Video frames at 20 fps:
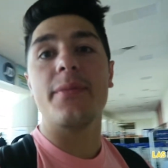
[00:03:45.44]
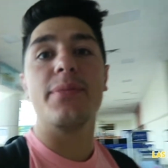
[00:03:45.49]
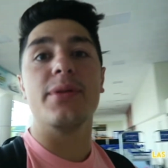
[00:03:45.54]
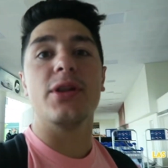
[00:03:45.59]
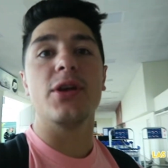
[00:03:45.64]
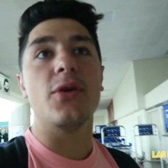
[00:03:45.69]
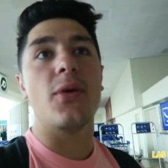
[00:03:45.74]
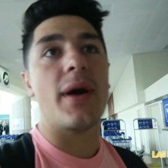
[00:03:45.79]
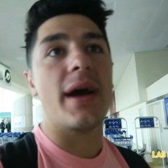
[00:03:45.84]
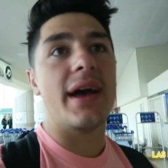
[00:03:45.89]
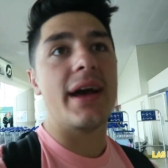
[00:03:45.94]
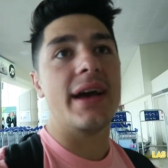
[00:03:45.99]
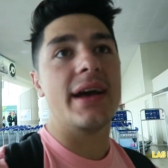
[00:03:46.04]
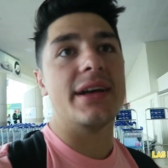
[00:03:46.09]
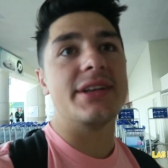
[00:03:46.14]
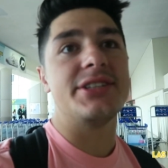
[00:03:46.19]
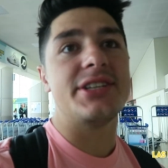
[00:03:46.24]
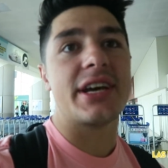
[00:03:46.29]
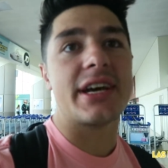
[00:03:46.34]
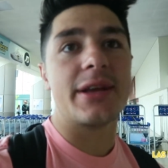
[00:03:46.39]
uh, blue
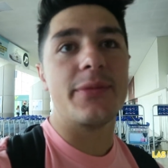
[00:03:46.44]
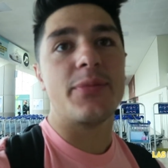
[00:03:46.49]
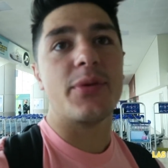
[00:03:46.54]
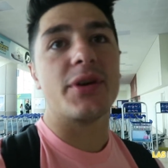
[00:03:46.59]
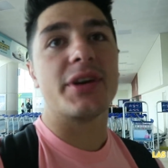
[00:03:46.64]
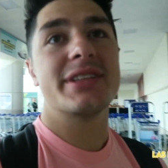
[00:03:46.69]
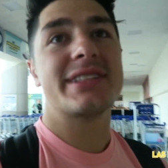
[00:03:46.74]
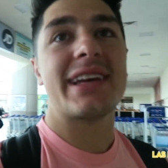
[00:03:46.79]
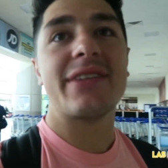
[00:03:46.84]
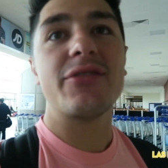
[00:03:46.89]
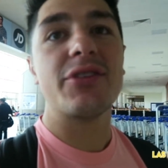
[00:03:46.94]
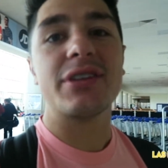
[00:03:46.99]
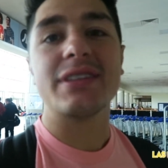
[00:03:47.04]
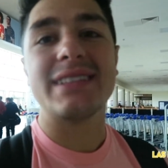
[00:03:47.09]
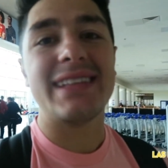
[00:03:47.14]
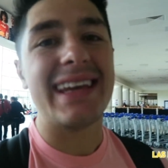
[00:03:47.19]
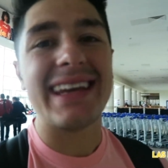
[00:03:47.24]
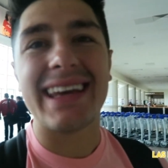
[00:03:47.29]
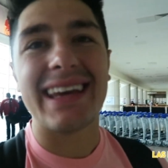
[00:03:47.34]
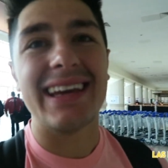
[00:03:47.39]
uh, check-in point because I haven't got a
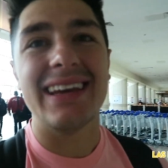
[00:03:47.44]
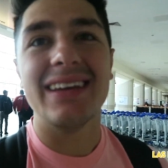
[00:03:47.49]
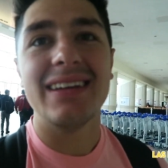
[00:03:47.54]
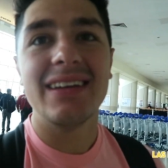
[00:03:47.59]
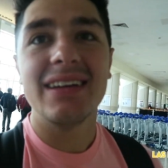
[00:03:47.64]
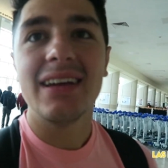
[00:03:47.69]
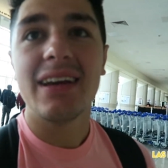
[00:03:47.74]
ticket.